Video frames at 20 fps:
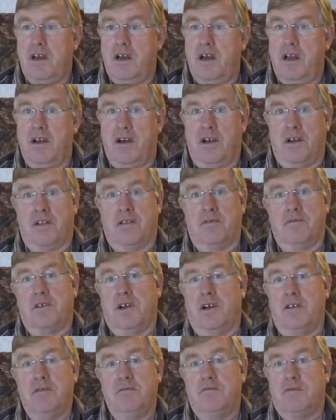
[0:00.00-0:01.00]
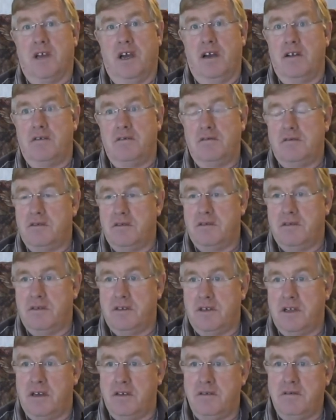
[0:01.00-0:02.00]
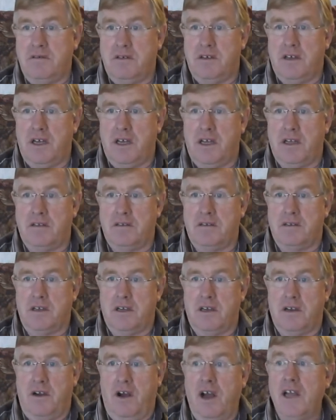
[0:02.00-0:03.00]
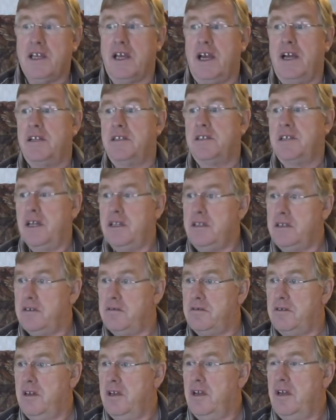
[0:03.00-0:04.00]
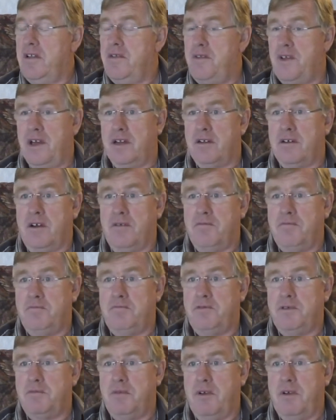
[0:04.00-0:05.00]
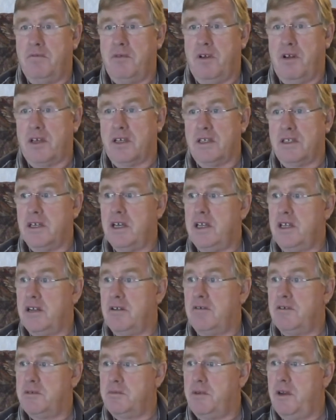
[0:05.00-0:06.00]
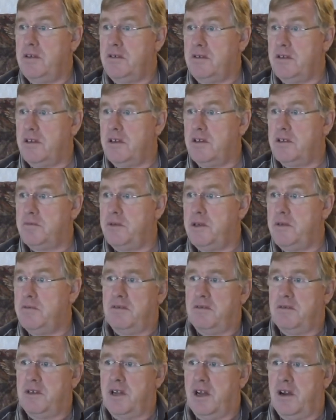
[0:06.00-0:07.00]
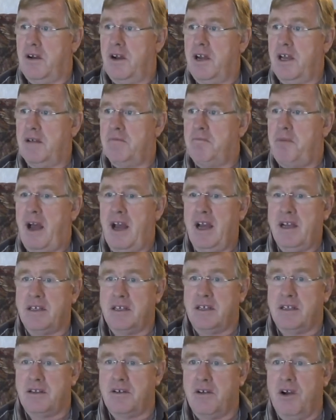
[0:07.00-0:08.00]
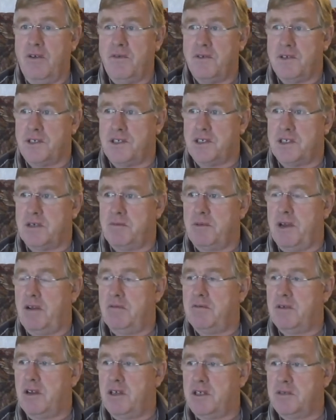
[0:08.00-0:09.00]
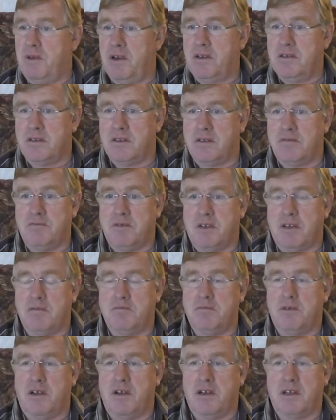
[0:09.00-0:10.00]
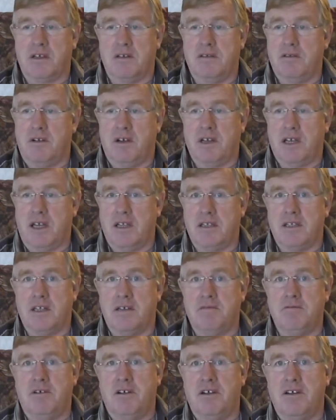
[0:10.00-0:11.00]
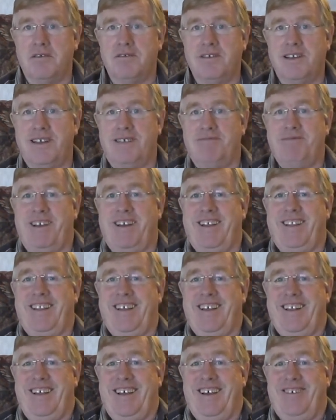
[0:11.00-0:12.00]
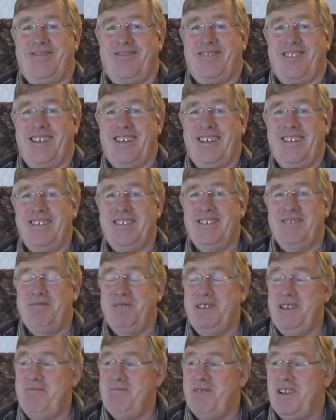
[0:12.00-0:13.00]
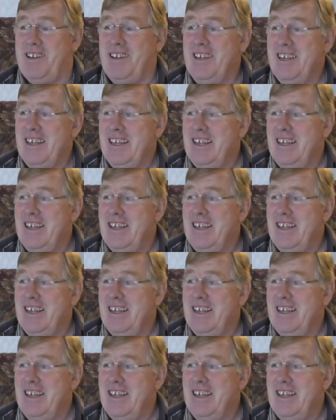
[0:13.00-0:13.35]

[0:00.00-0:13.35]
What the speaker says: A lot of them told them go, and I can't tell you that I can tell you that I've spoken to those people. I had a party in their office just about when I spoke to them, but I can't tell you why. I'll tell you about that after the end of September.